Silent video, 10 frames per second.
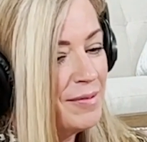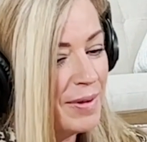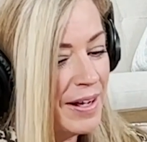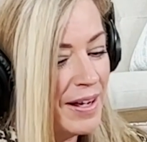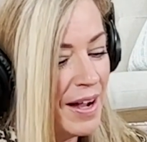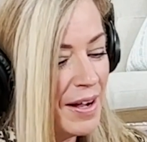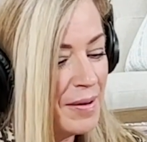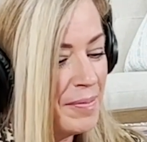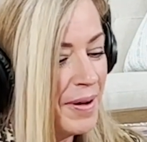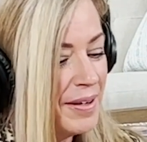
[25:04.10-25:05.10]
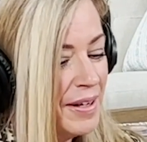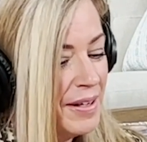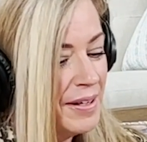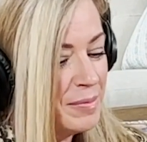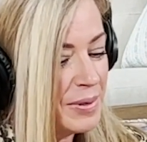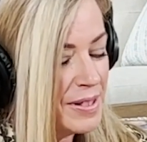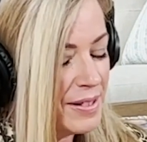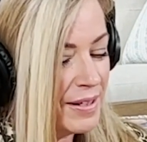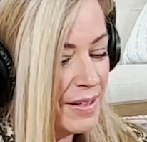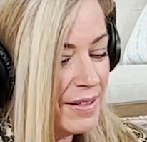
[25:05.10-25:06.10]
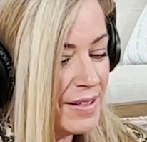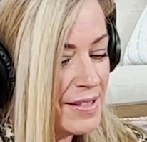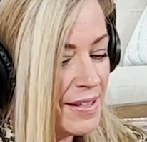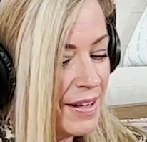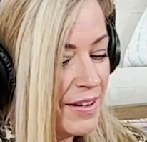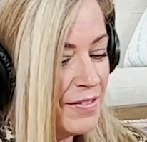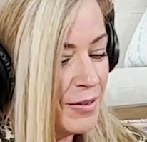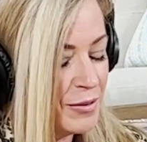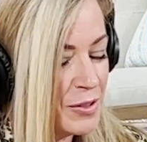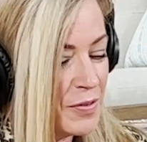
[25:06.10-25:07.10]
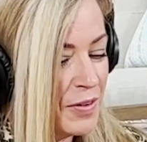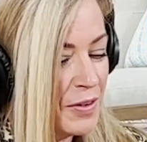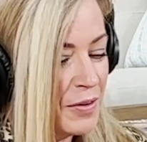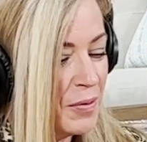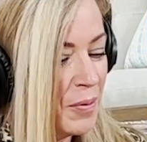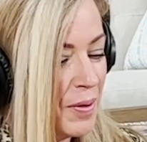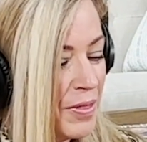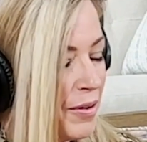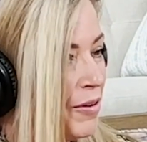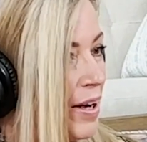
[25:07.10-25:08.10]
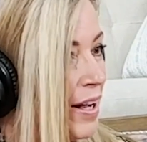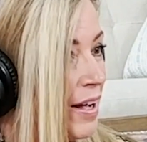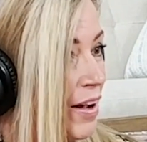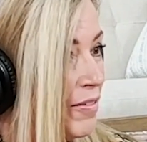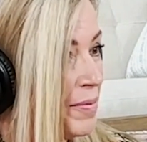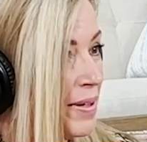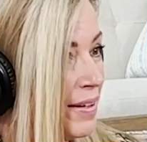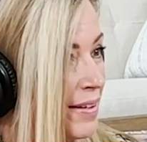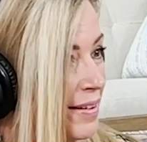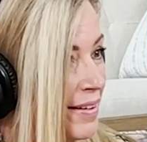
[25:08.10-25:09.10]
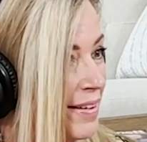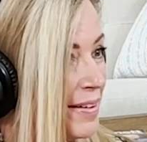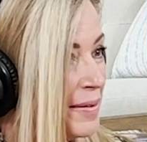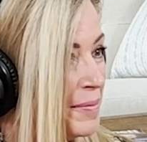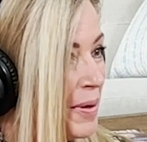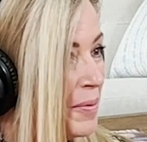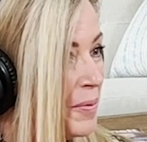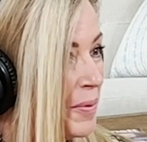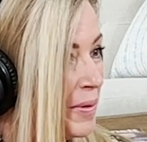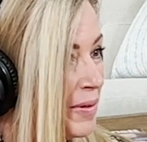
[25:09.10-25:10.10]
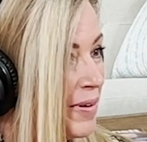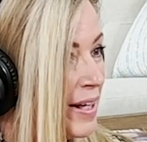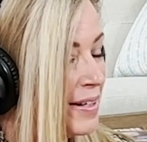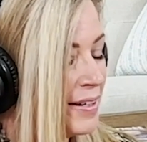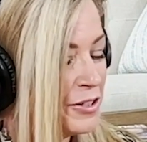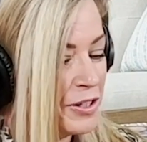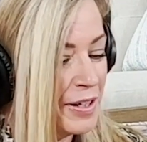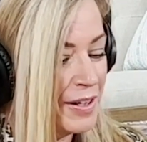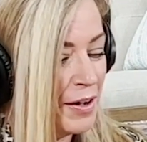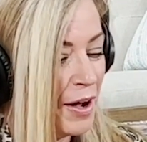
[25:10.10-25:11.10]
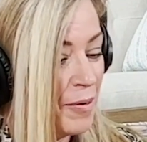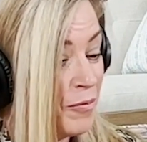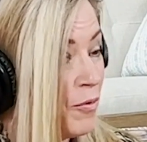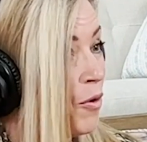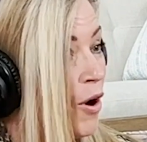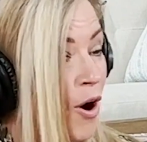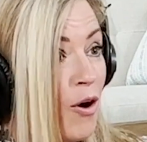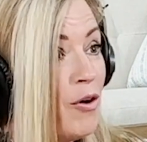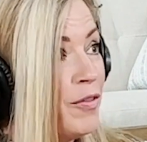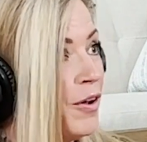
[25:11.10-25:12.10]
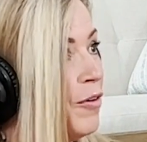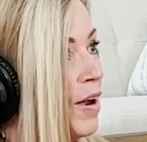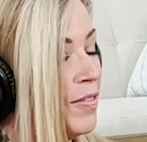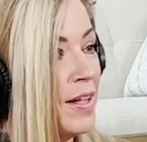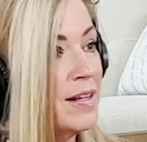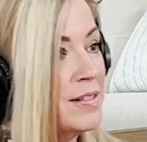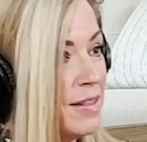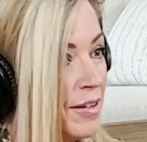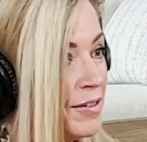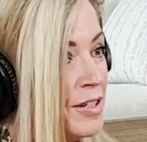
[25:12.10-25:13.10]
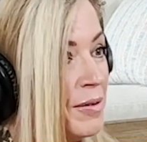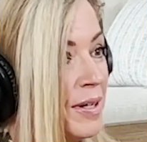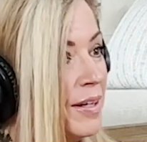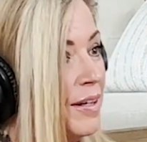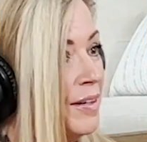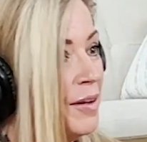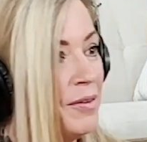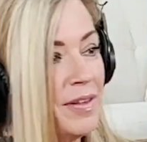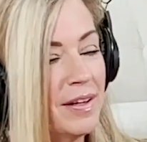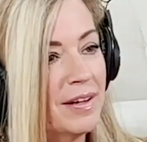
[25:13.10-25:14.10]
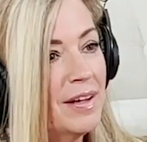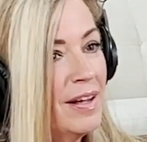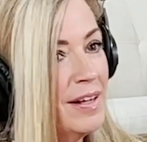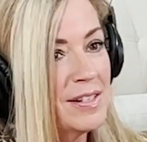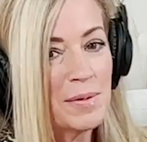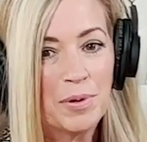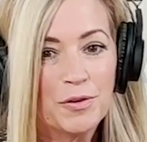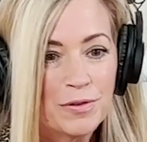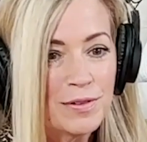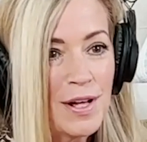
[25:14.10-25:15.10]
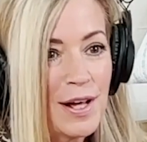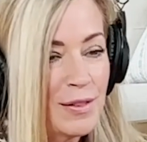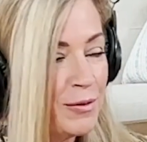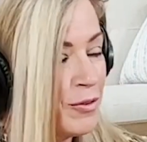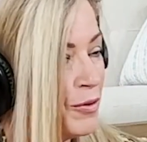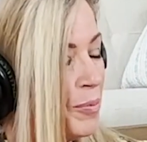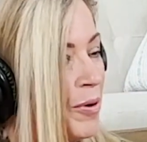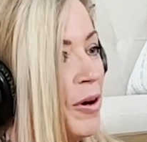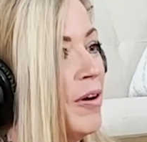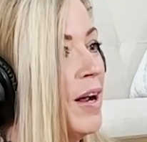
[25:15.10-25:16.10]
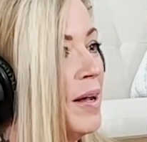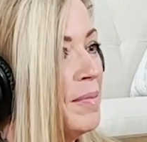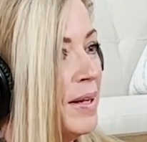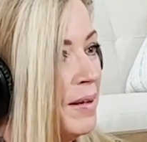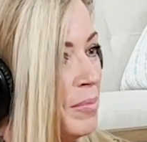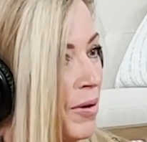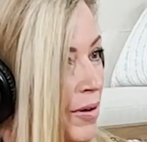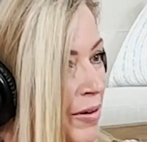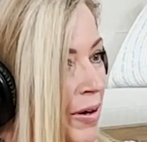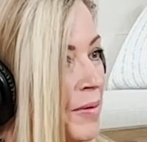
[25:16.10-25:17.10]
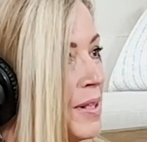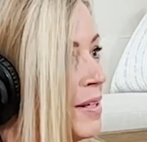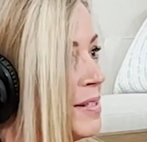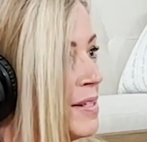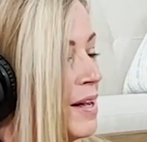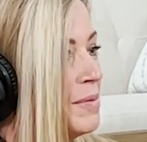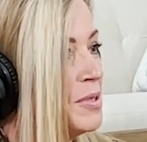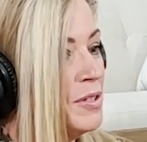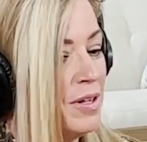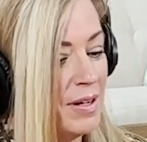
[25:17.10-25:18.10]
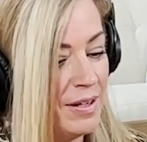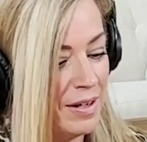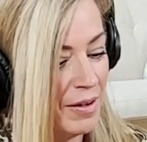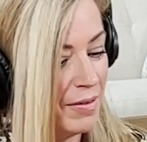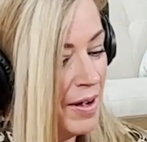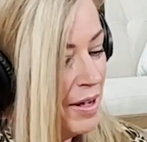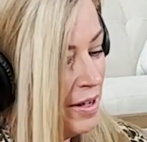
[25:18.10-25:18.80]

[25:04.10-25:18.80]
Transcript: we presented the city of Lawrenceville with the Green Government award recognition for all the great things that they're doing. You know, It's a Beautiful Day in Lawrenceville program, and partnering with us to